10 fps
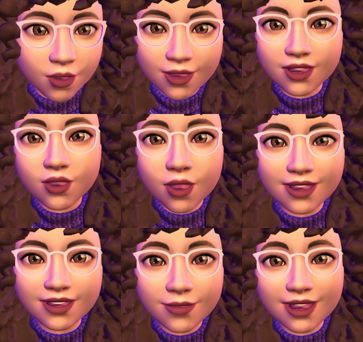or you want
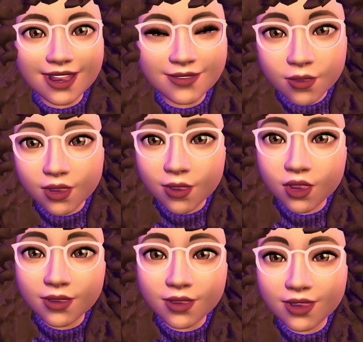it to be even more
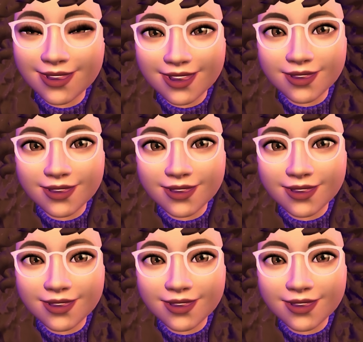portable,